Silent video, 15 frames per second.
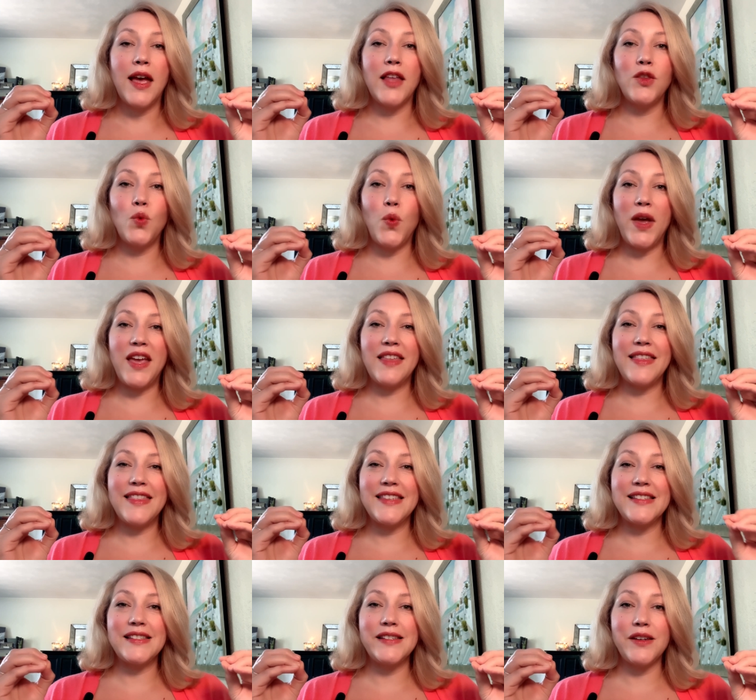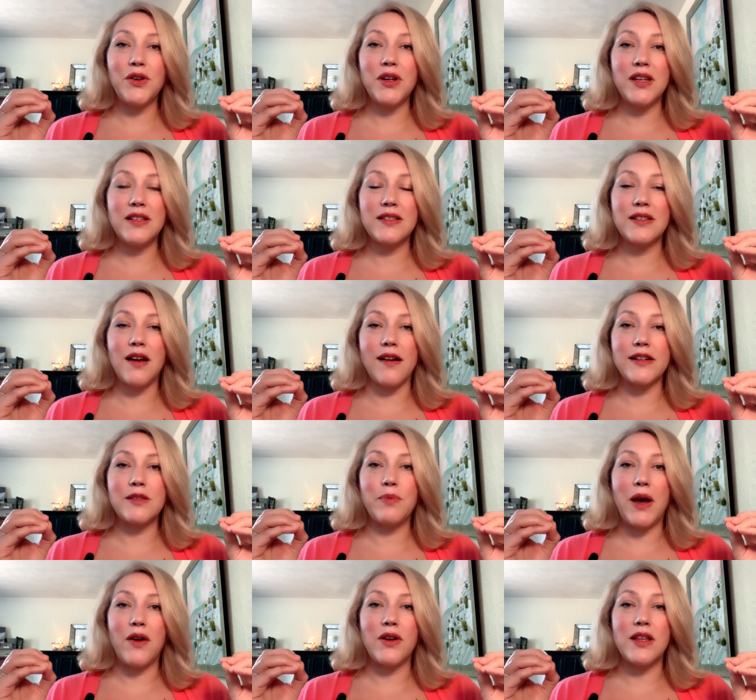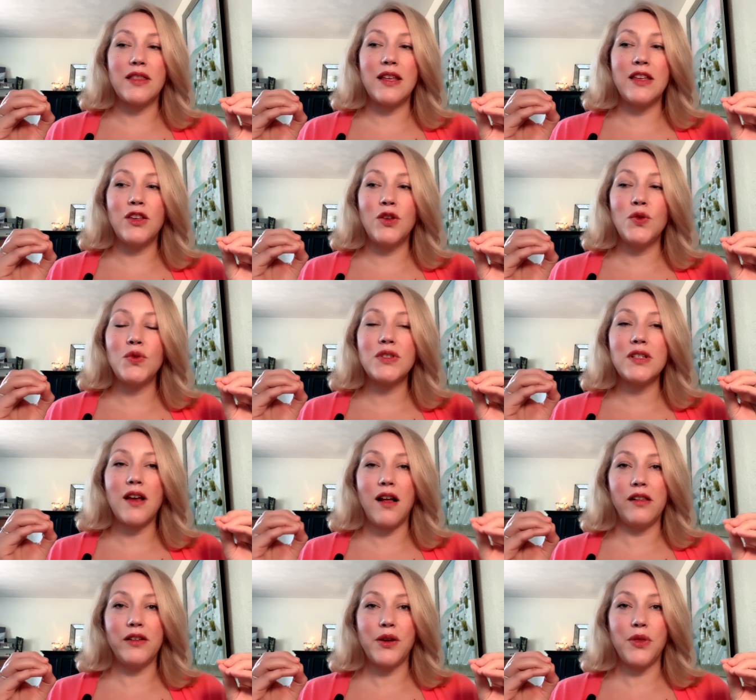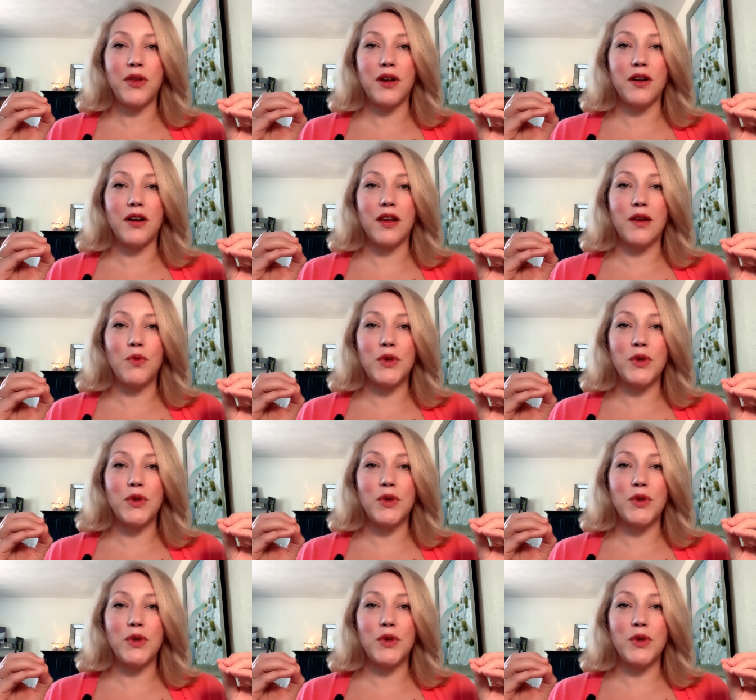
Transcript: And the way that the Sirians talked about it, they used color theory,